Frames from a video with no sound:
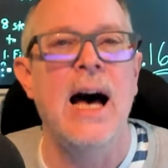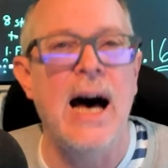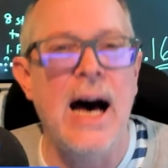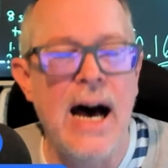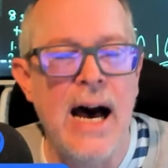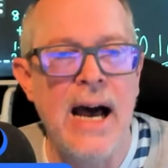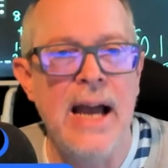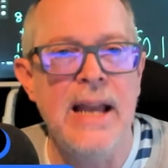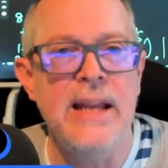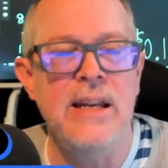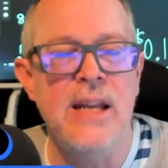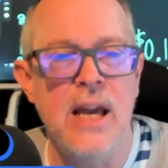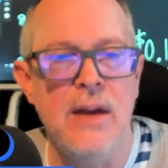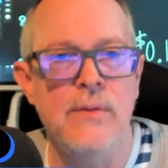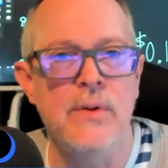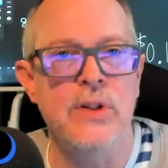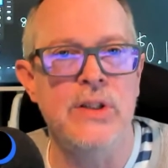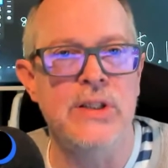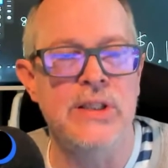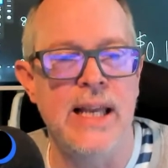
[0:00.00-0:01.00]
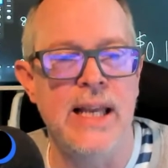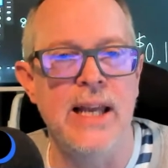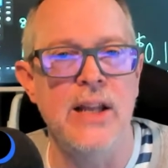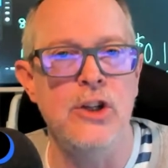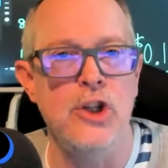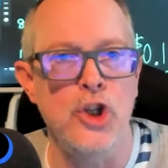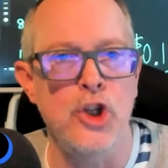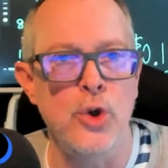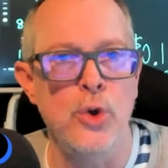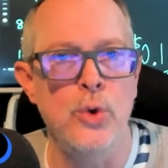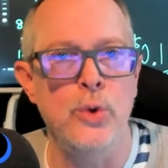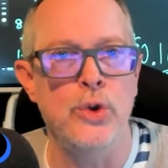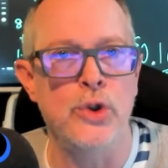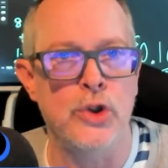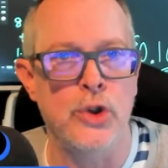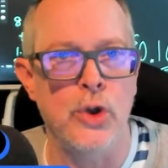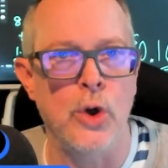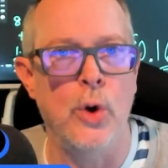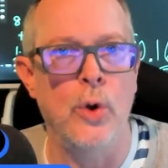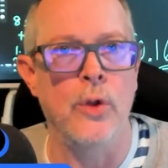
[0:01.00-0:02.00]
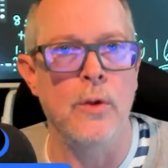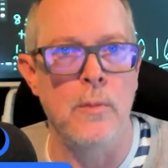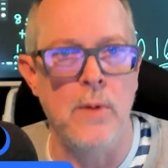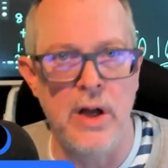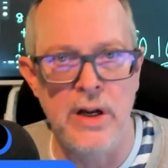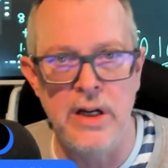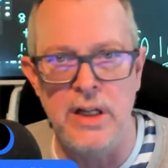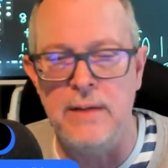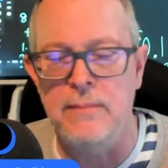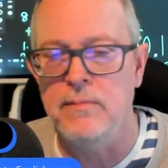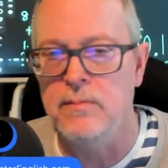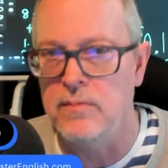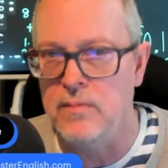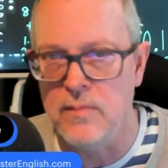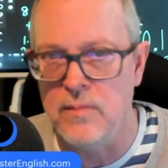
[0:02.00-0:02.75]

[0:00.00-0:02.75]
I never said you stole the money.